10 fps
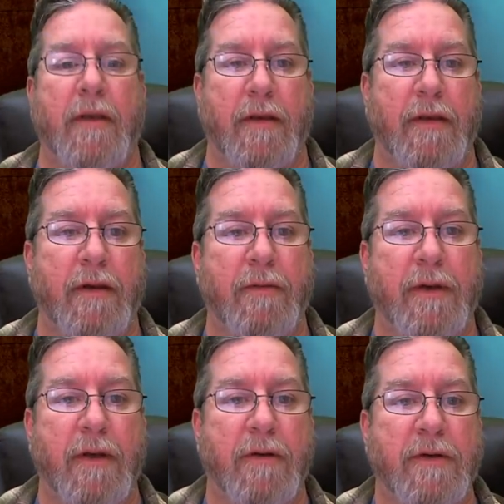There we
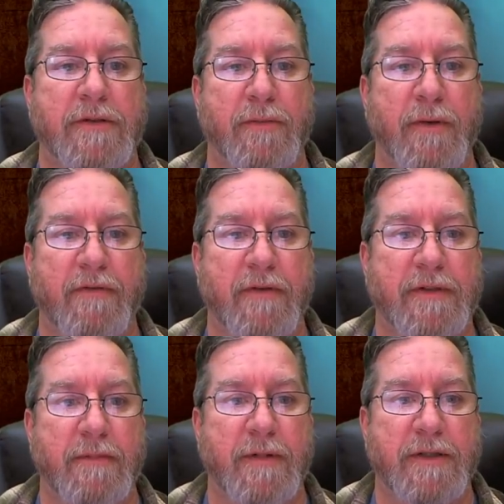go. There's a reference
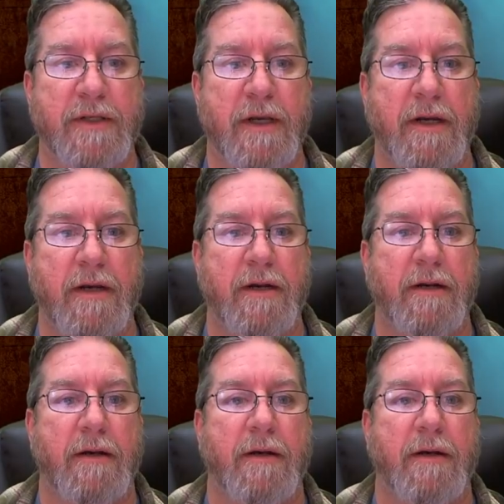image there.